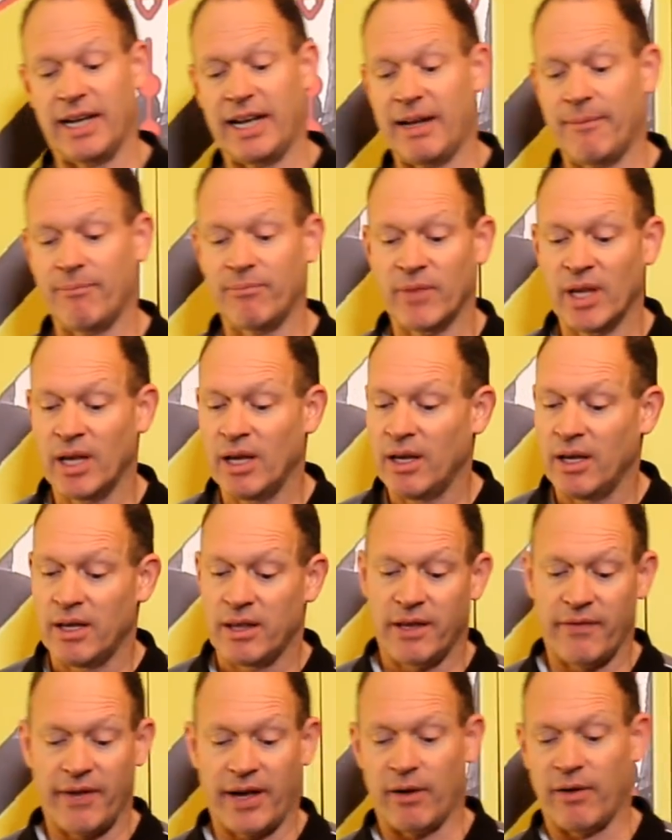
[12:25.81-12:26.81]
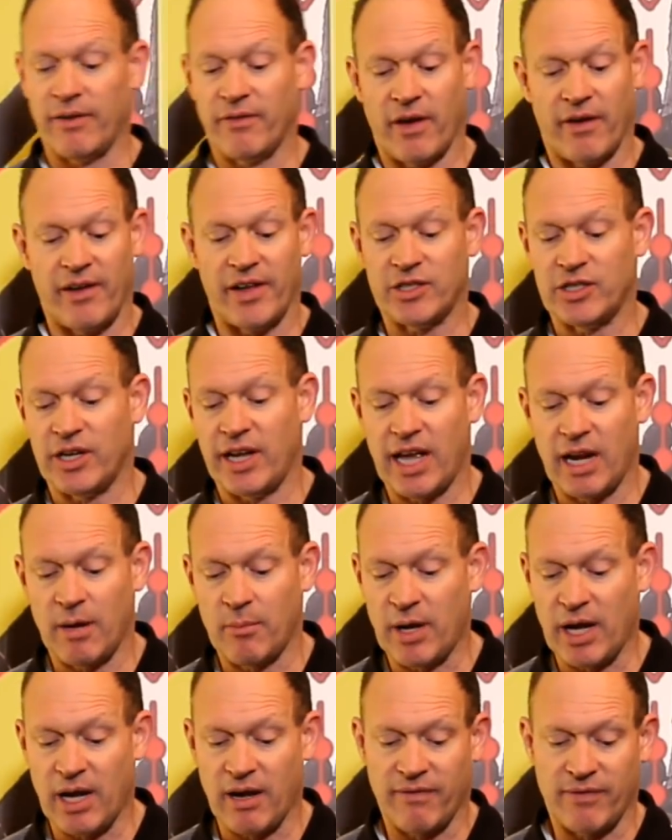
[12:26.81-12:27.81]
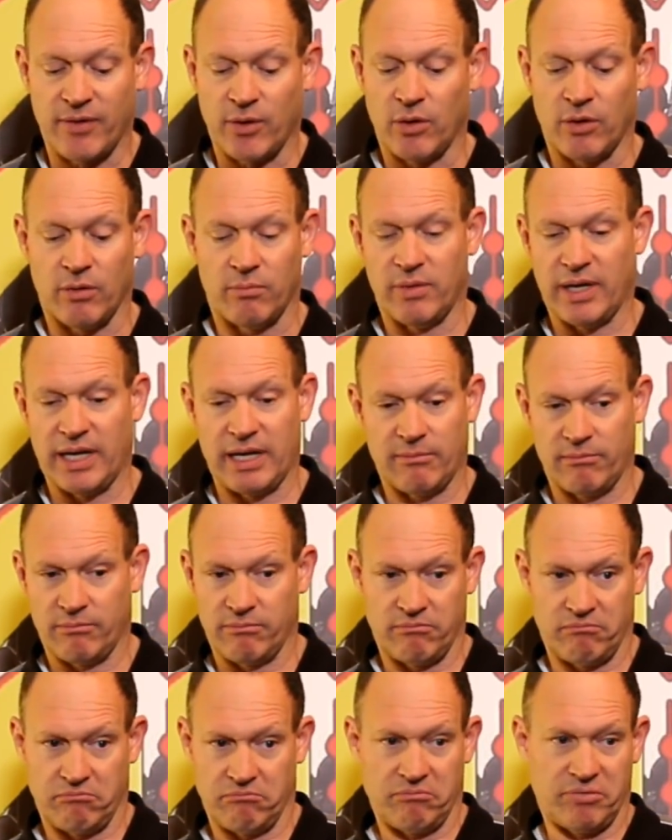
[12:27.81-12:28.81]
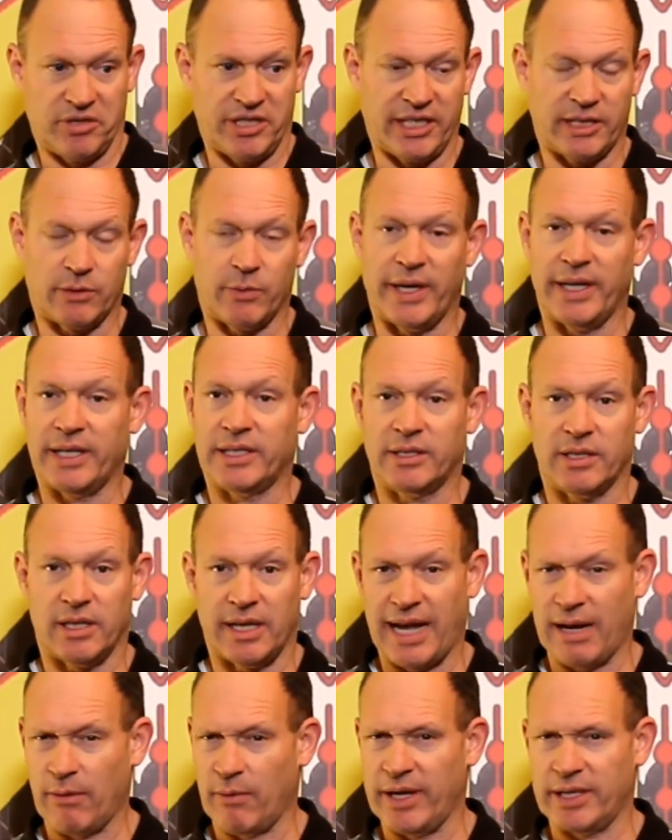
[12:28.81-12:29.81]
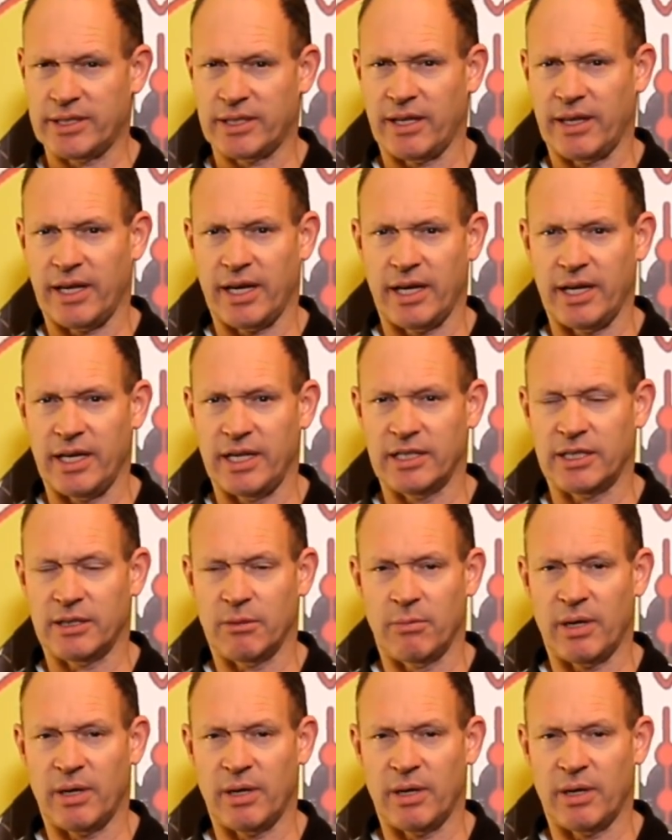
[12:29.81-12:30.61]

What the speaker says: I actually had them now for 6 weeks or 8 weeks, I think it is.